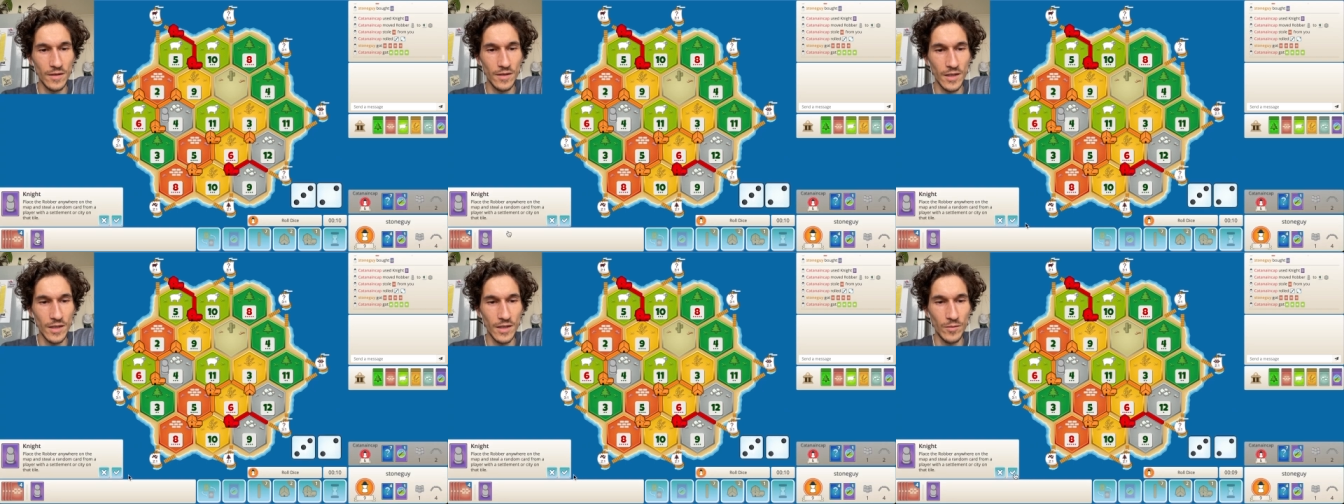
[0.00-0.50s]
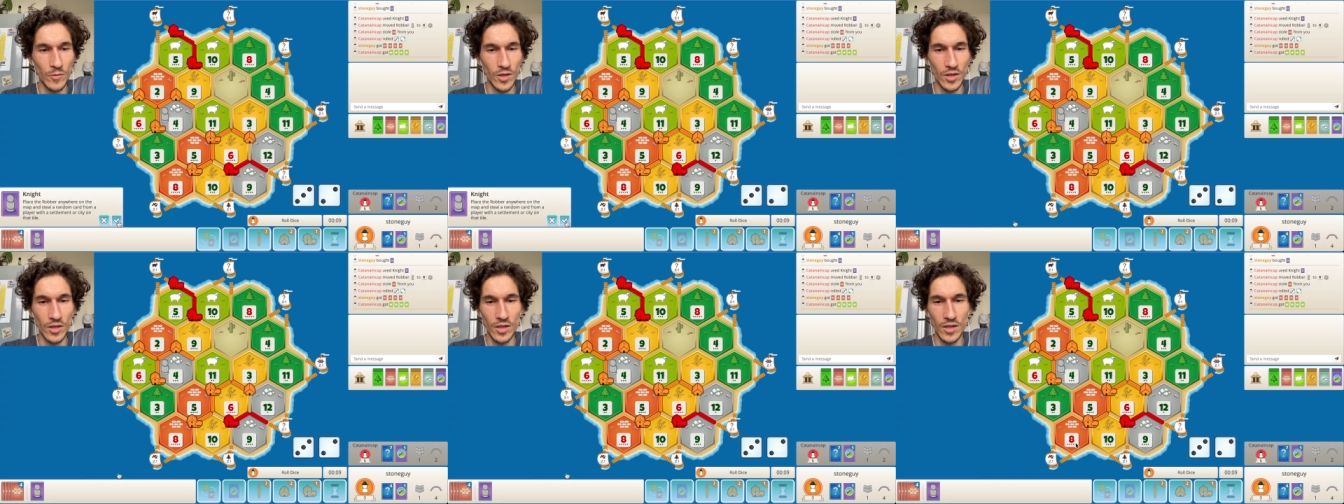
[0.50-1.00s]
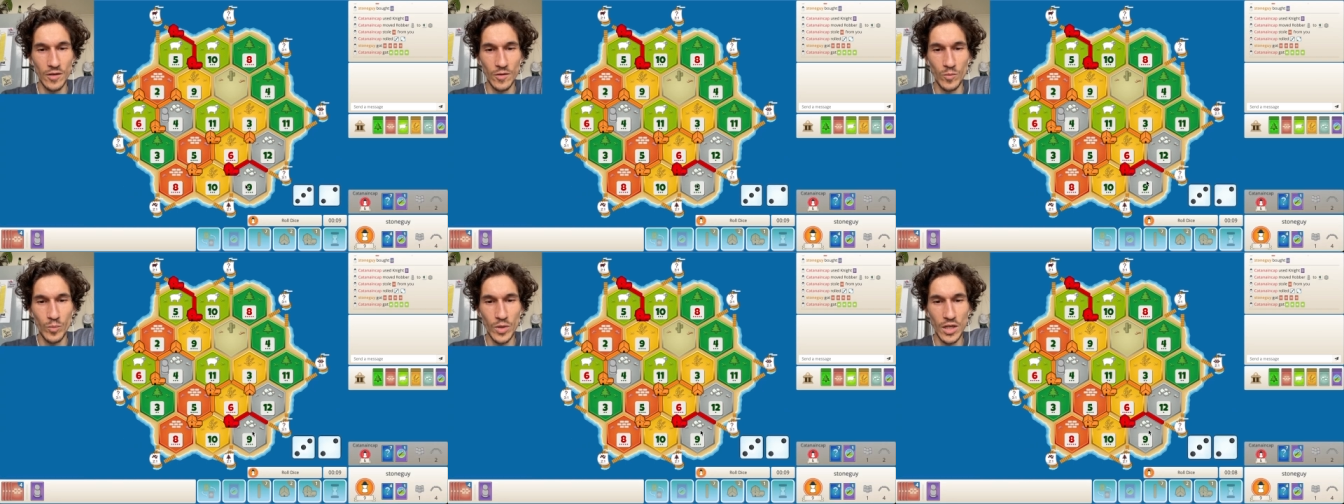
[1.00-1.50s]
And we're gonna
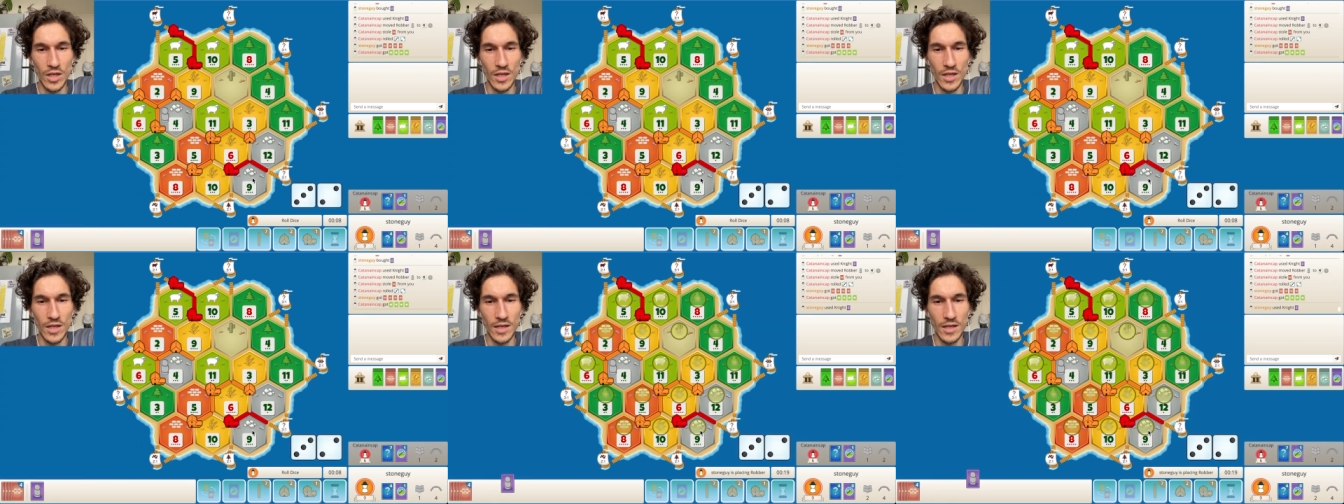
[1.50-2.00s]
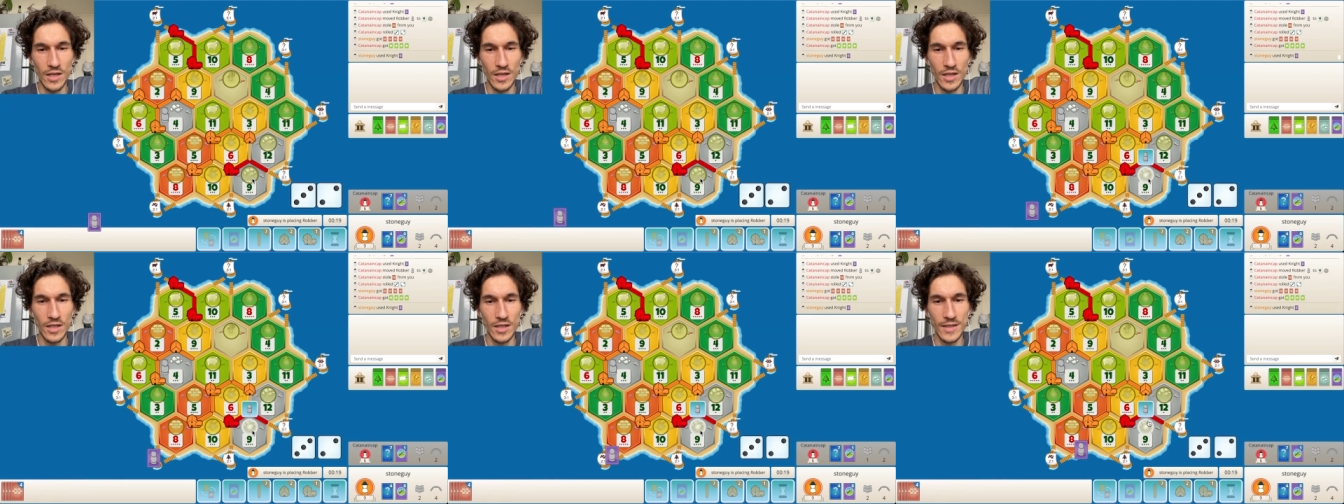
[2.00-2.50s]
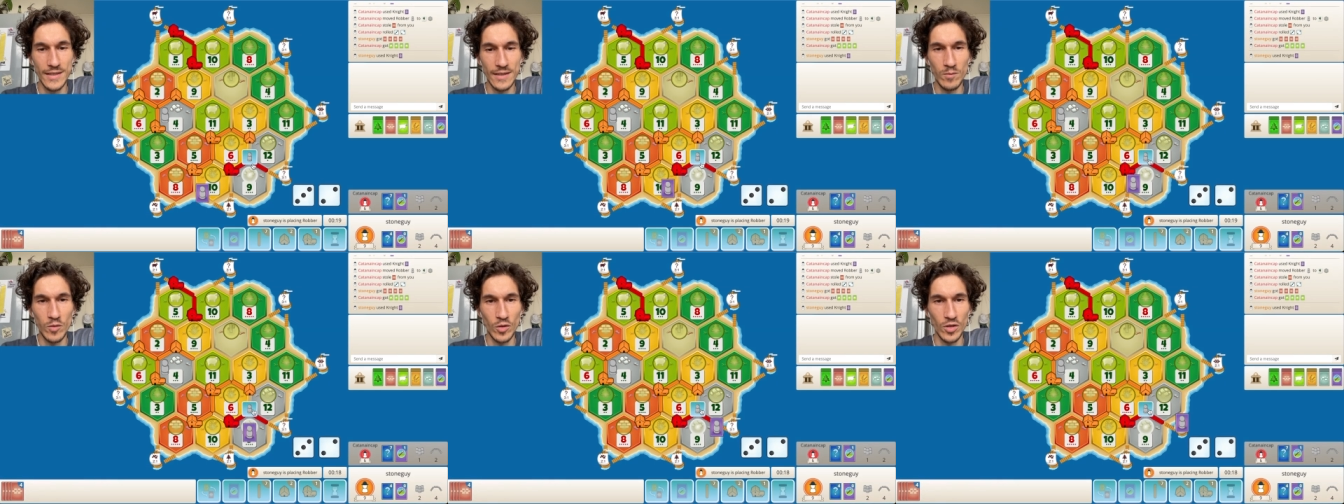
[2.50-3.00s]
open... Still
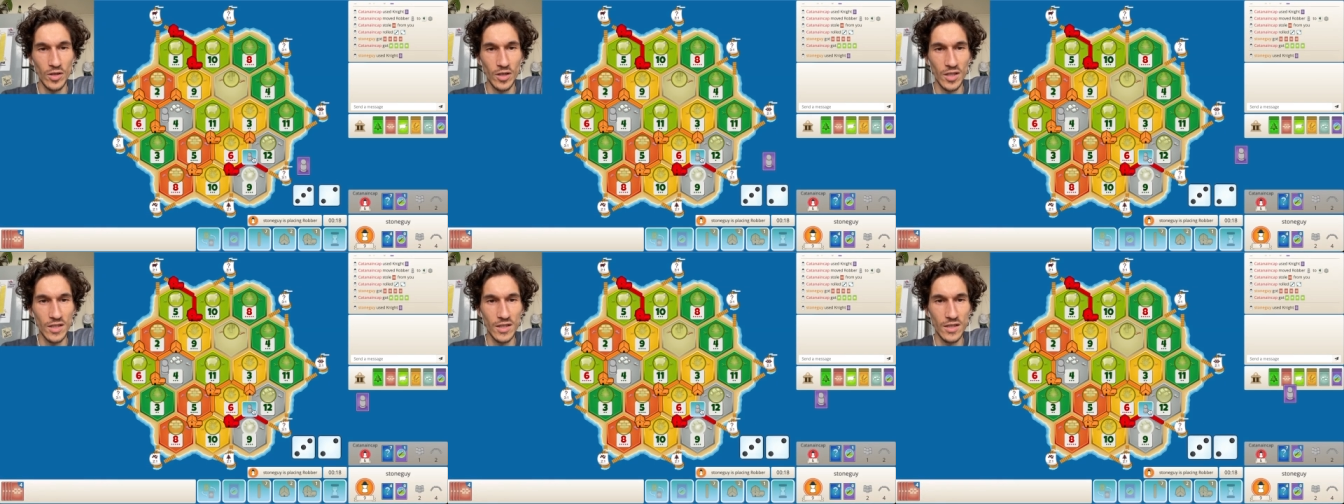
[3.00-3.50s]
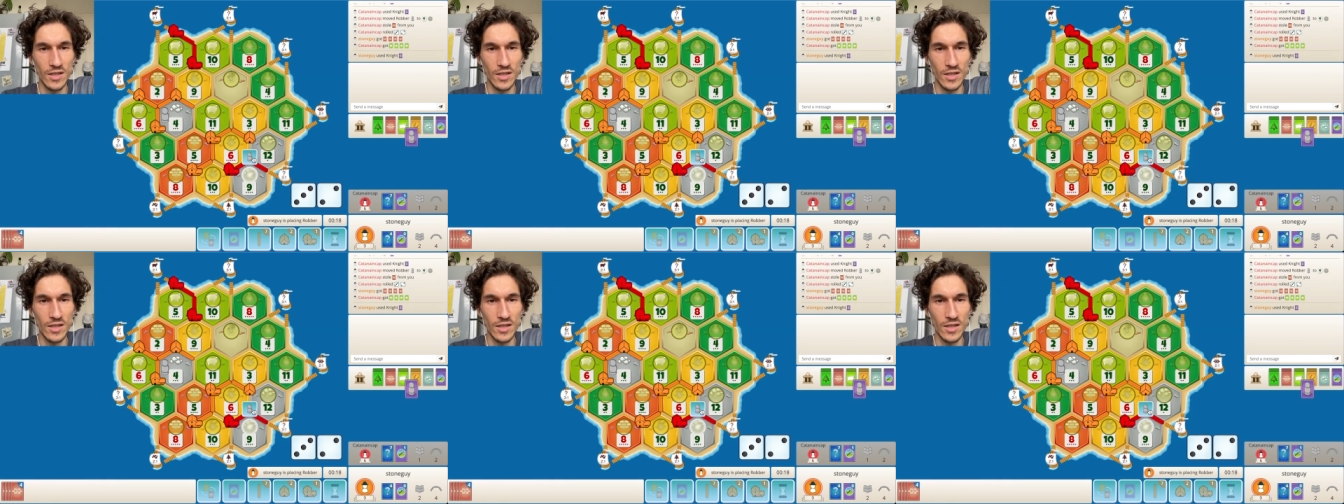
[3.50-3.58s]
blocking his...